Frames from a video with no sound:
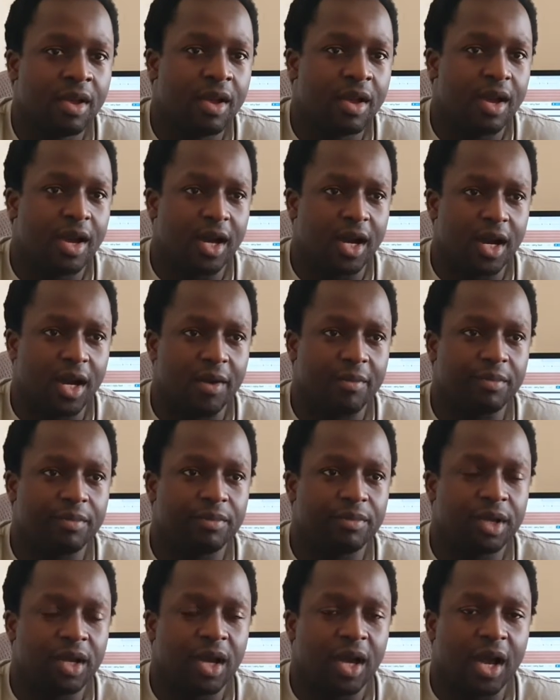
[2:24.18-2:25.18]
Um,
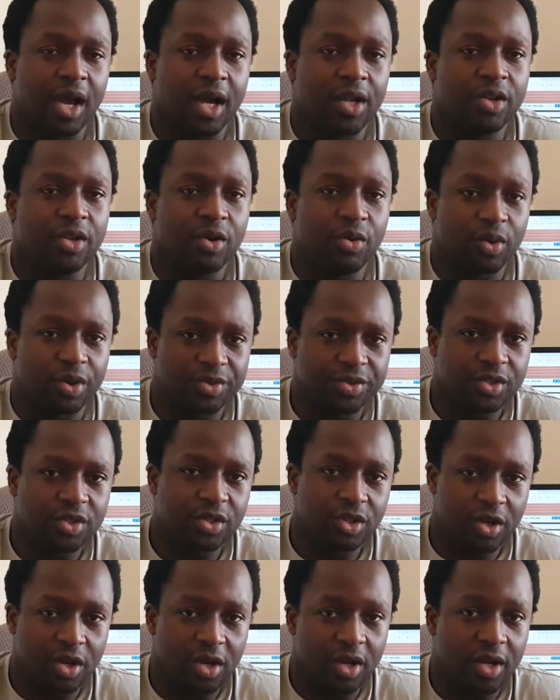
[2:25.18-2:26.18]
I know with
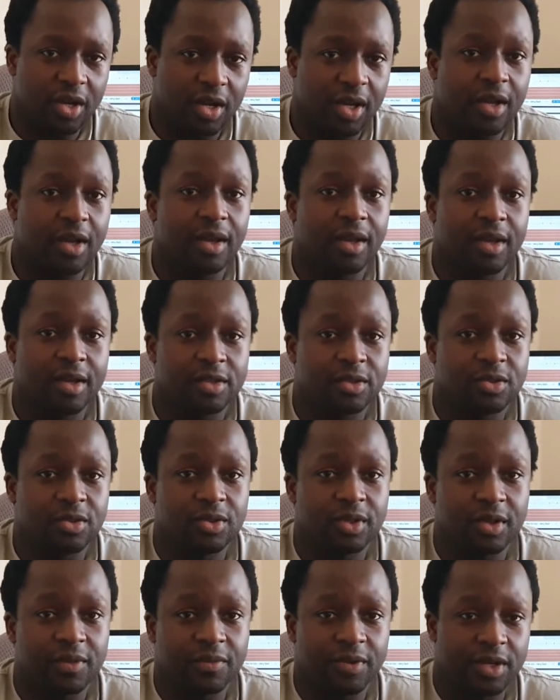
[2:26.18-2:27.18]

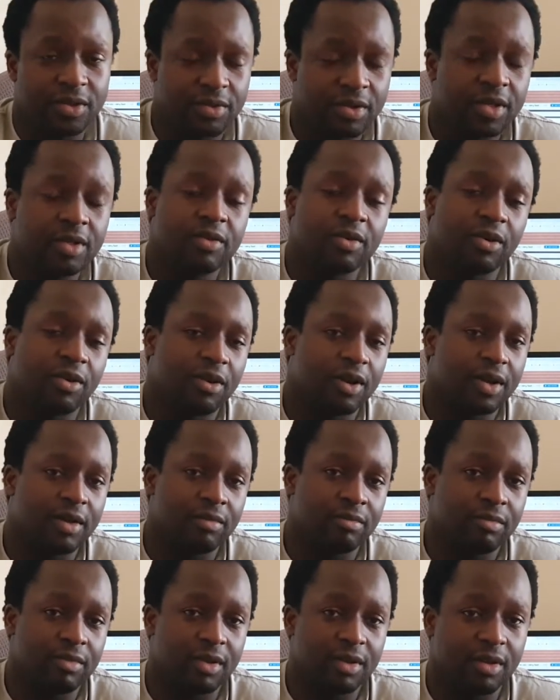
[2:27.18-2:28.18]
pseudoephedrine or
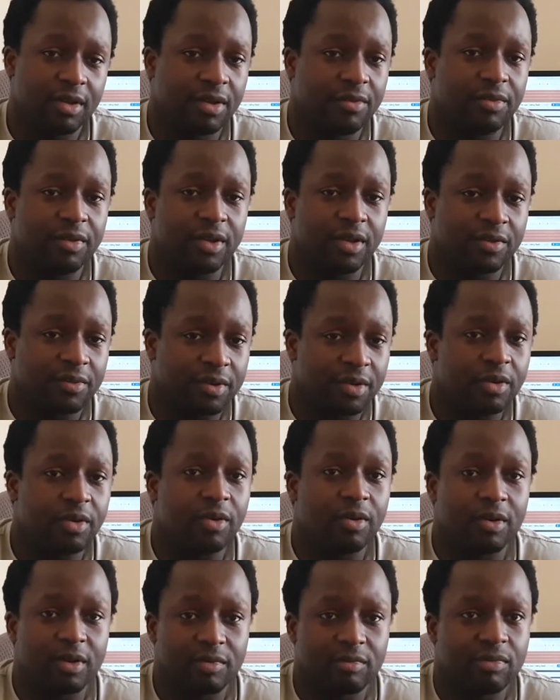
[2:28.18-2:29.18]
epinephrine
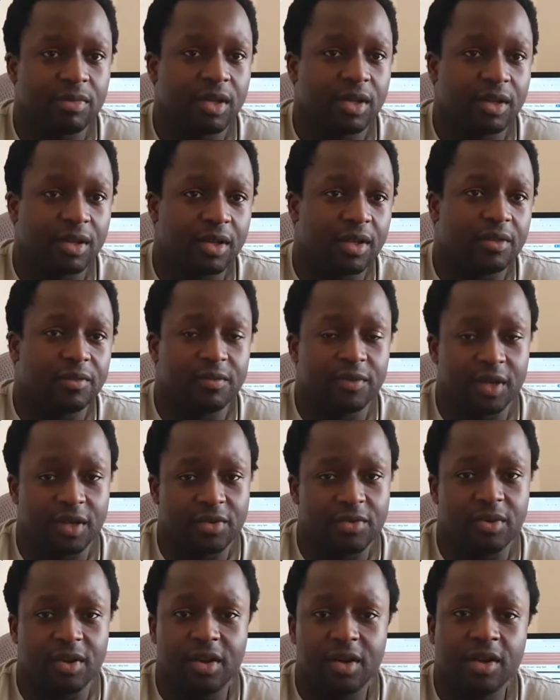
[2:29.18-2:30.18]
or
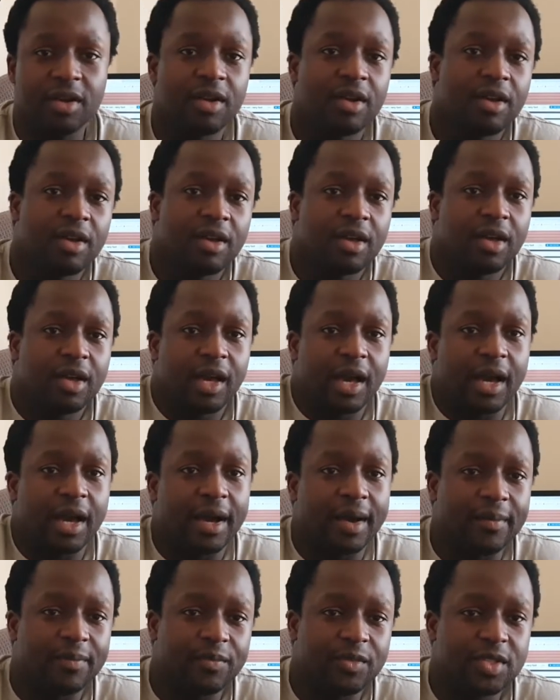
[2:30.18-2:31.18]
ephedra,
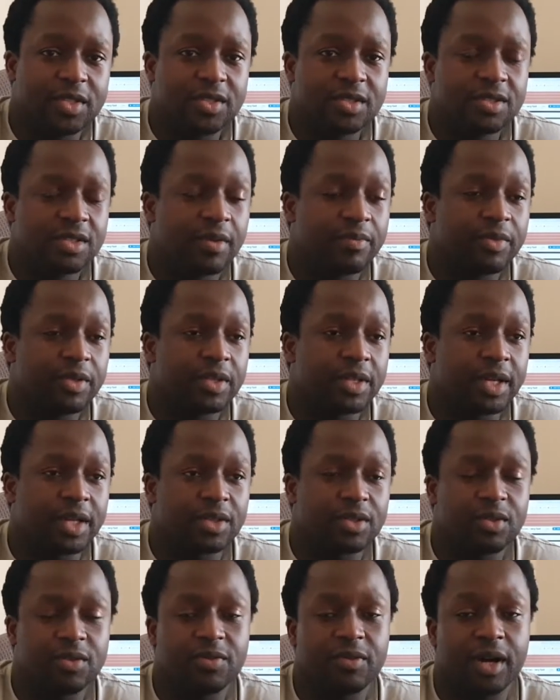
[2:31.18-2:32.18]
this is something like
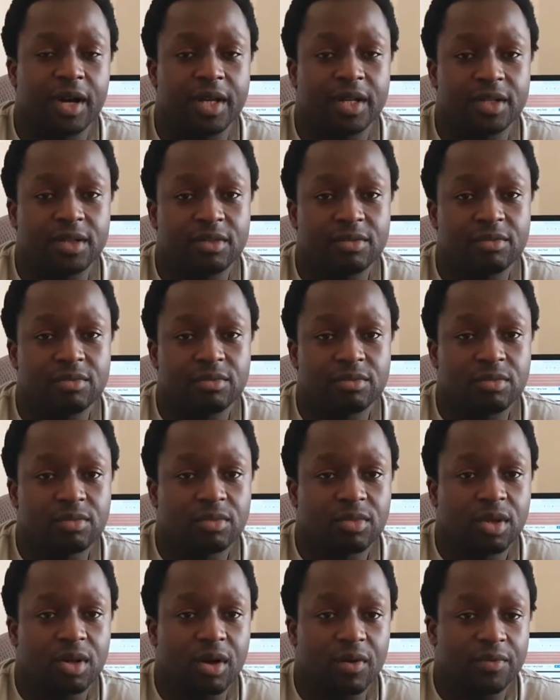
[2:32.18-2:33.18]
you find in
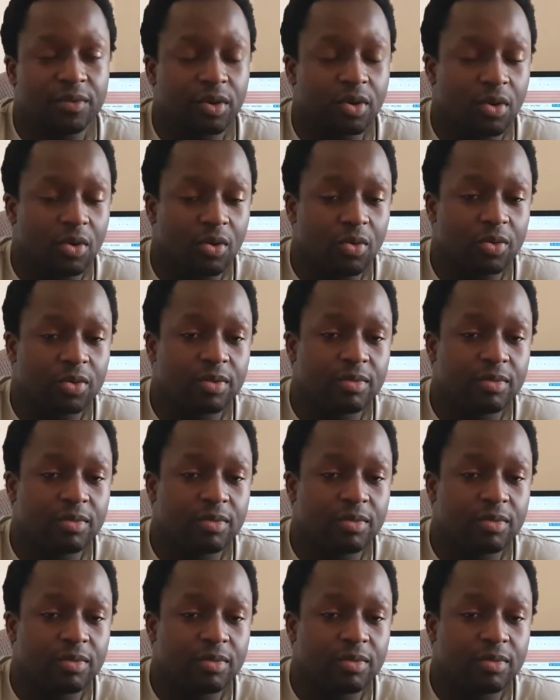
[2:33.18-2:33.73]
cough and cold